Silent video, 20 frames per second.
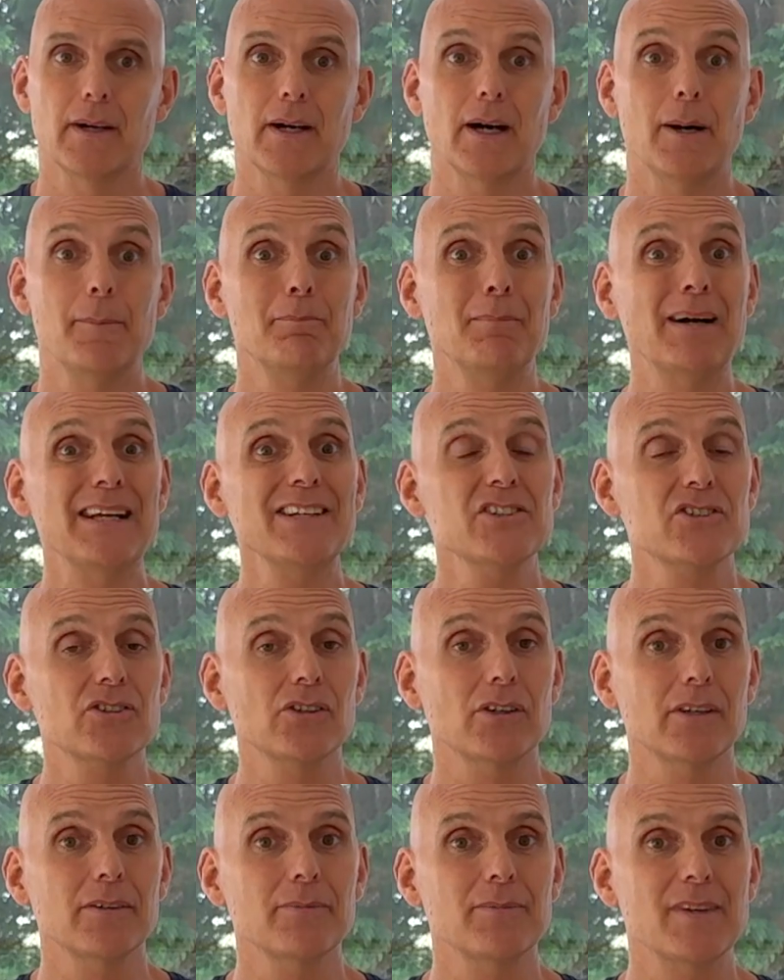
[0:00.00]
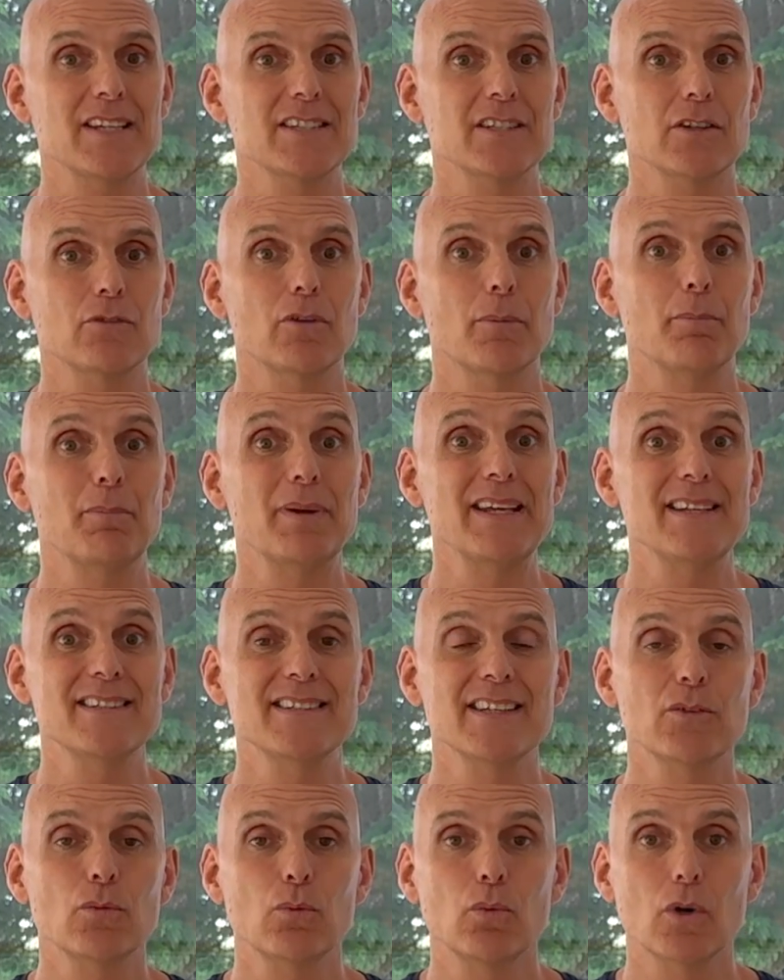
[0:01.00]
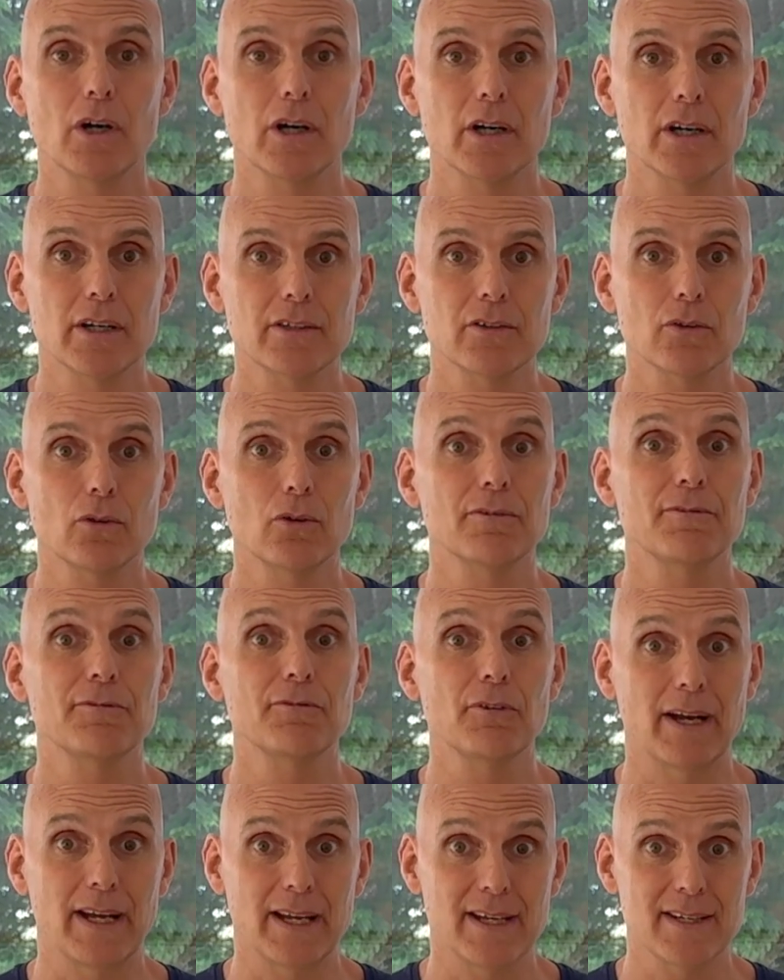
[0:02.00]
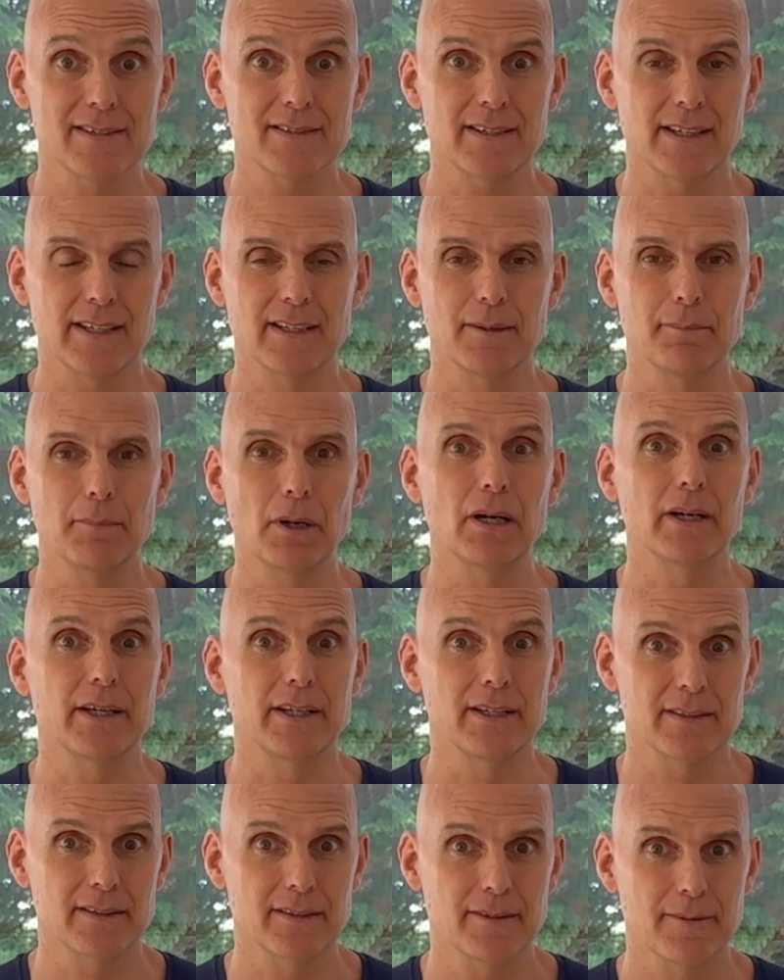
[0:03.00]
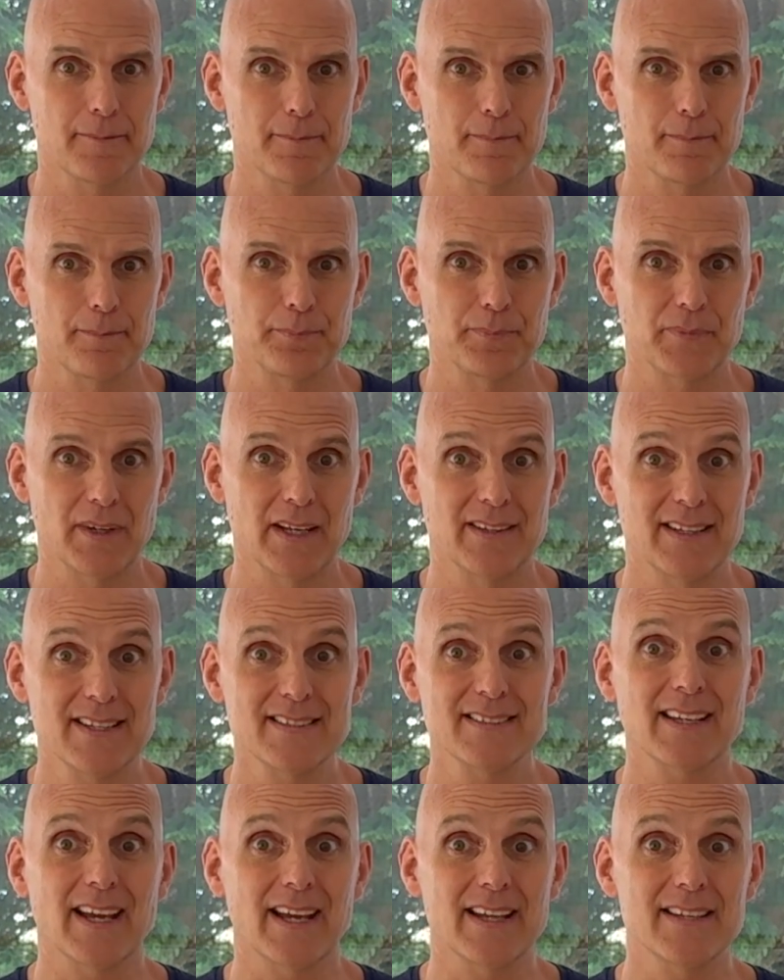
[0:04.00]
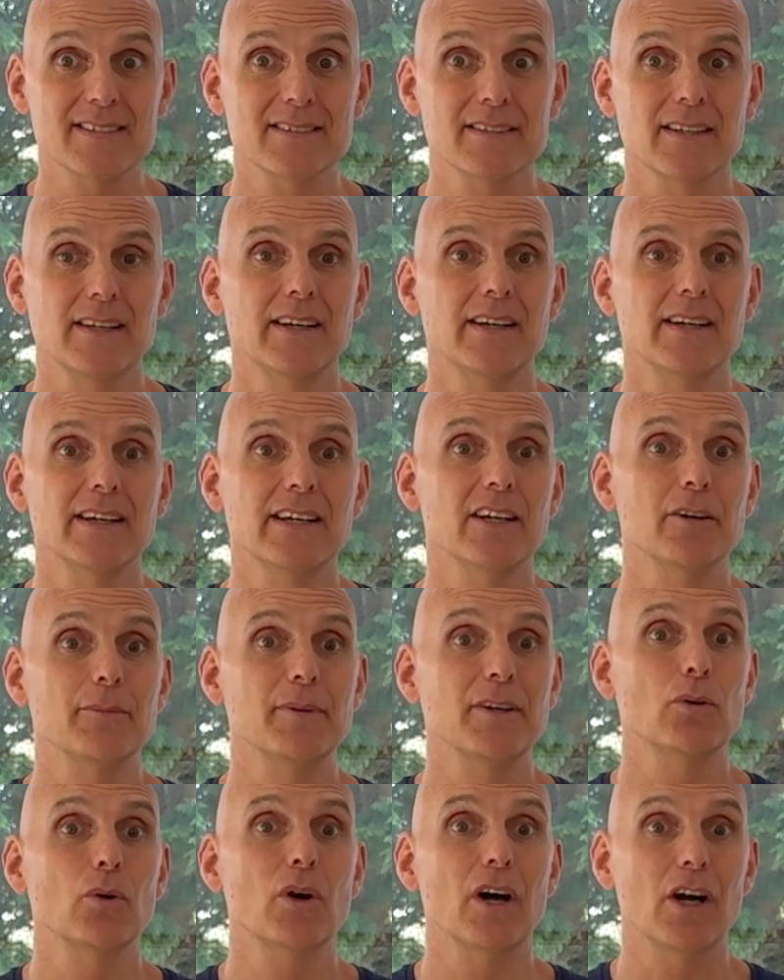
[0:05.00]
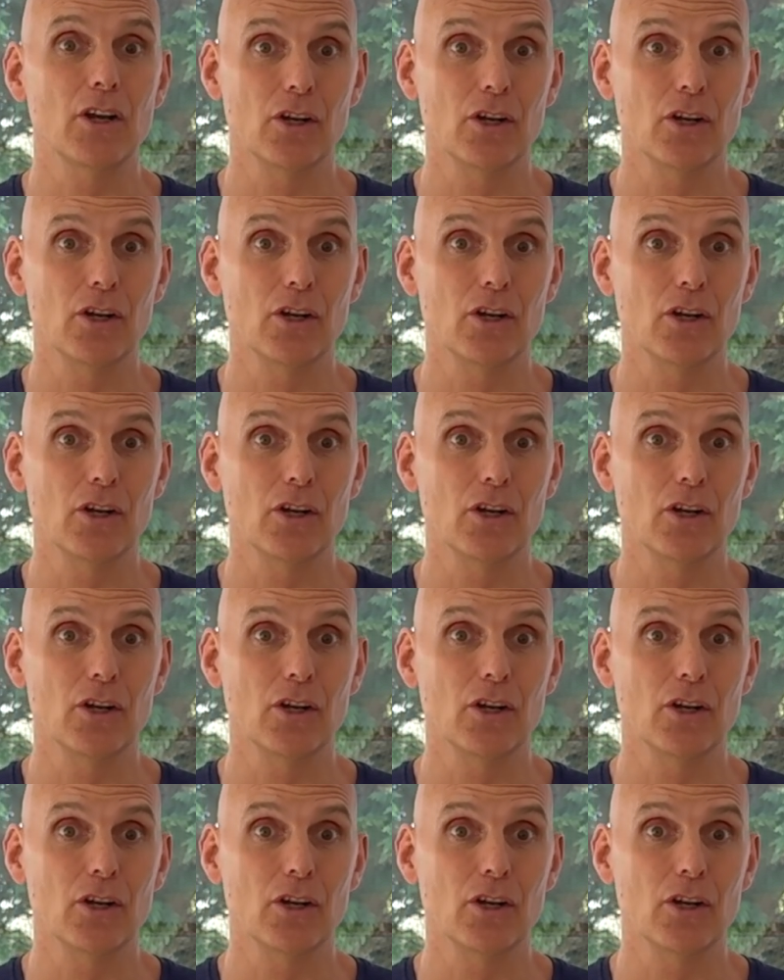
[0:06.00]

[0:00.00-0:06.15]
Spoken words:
A mantra is a repeated word or phrase in the mind. In this case, it'll be quite a